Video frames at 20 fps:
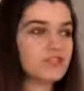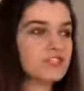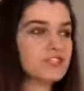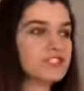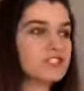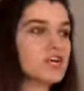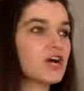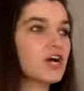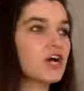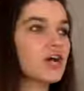
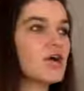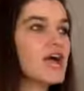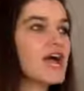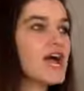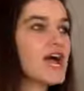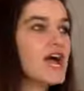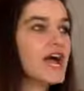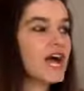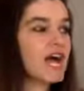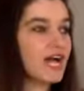So
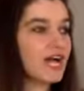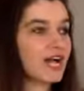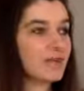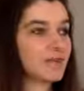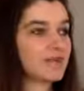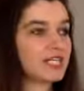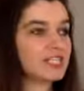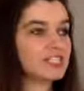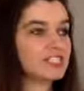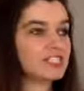
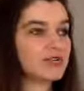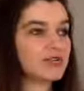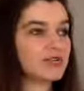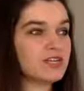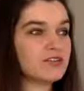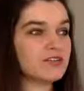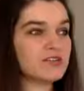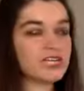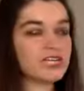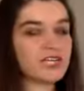
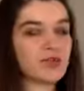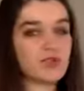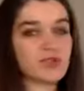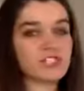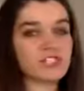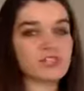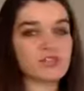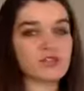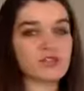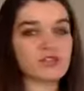intuitive eating
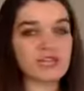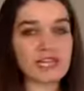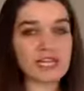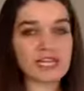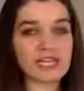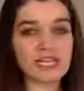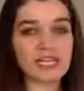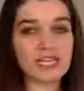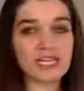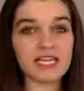was
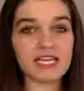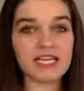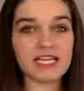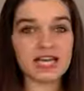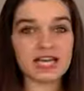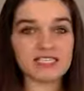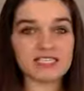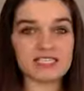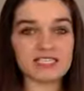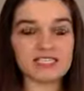created in
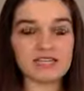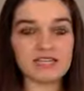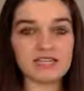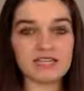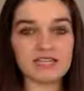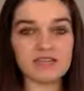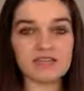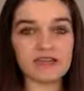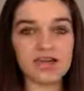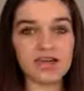
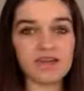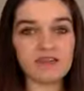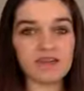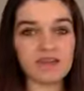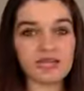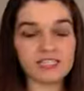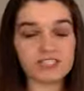1995 by